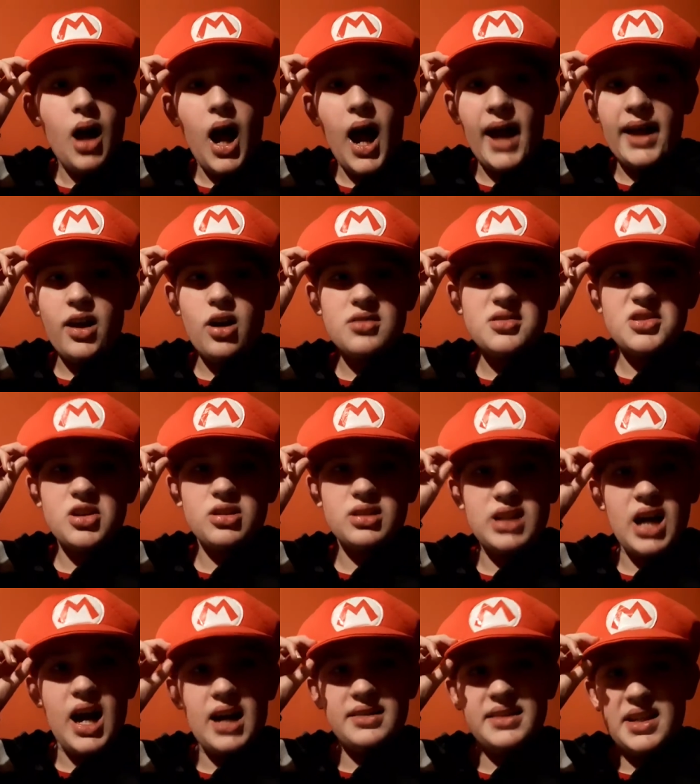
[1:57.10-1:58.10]
I also
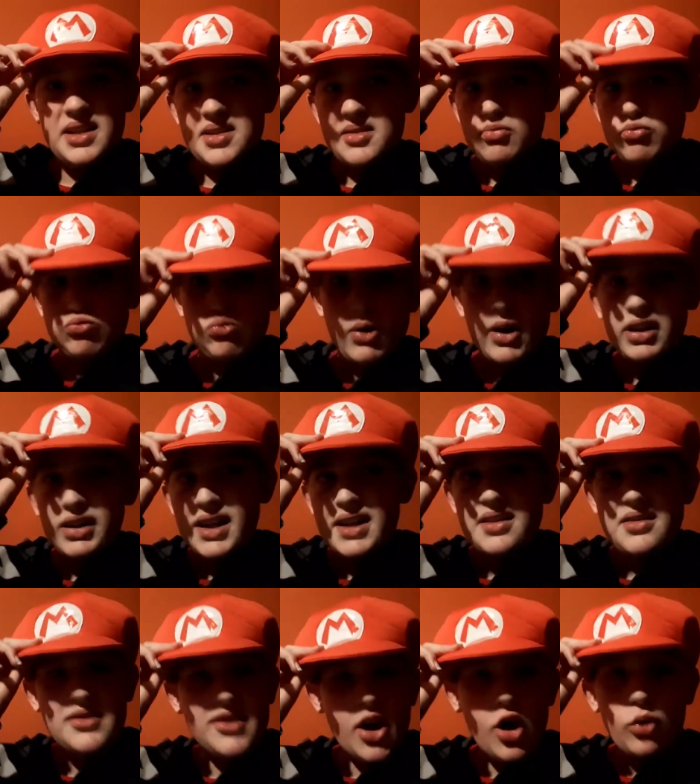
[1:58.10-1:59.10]
got this
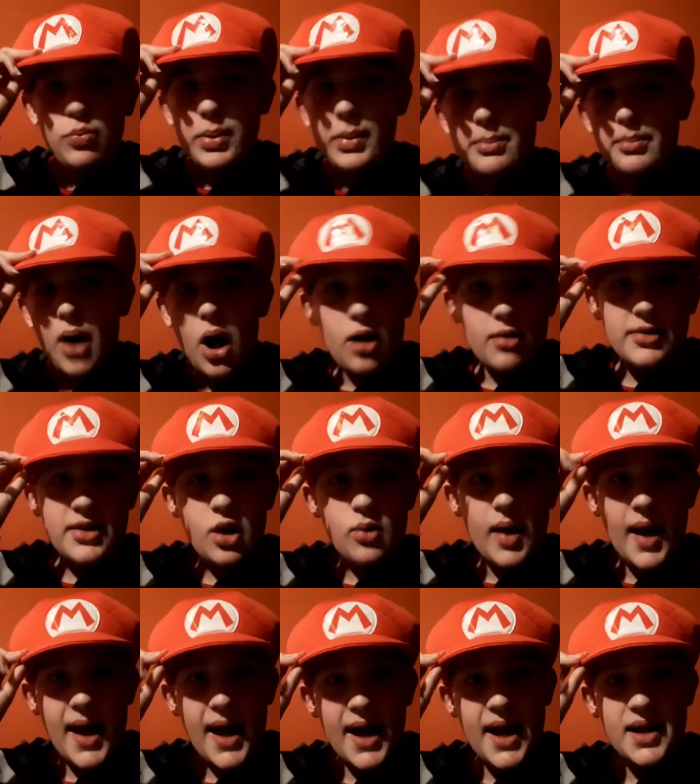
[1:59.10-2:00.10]
really dope Mario
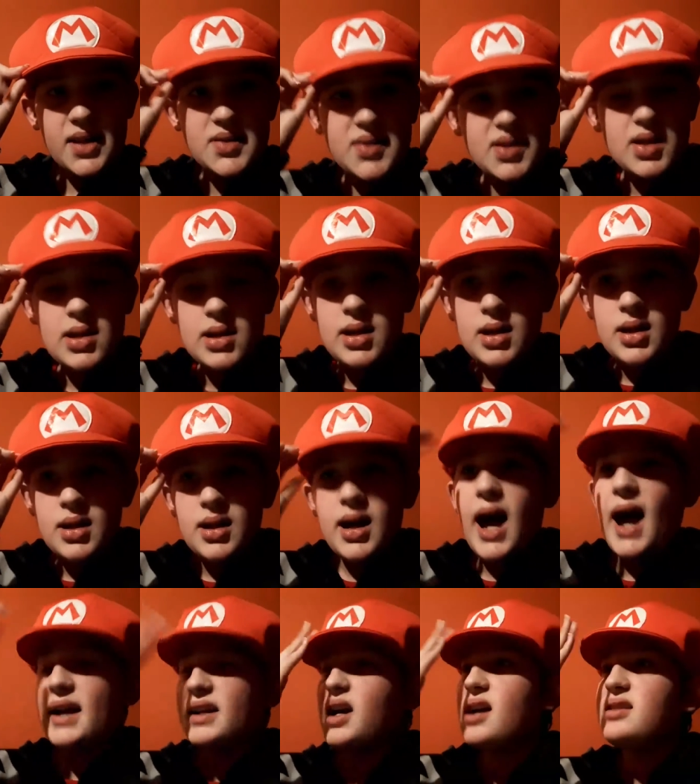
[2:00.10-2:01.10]
hat
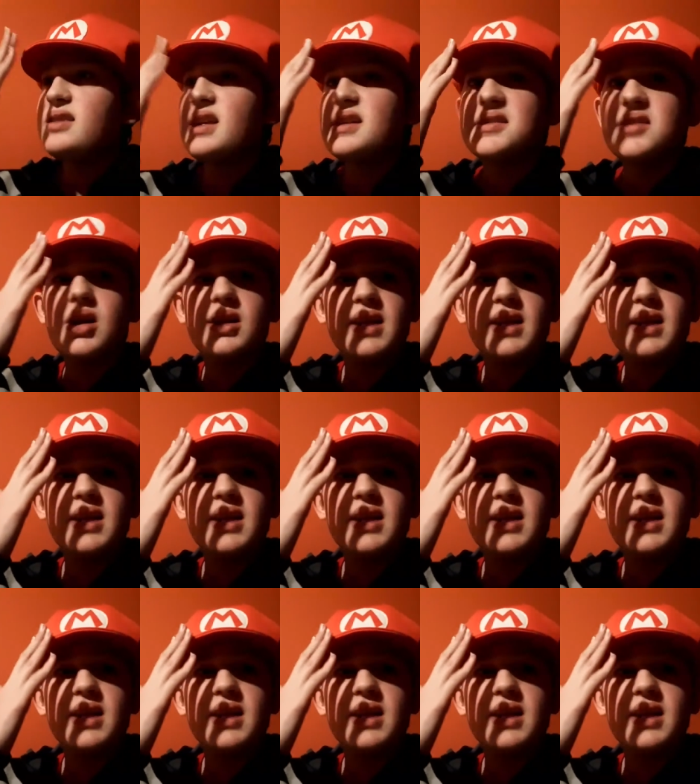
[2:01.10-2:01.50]
I got this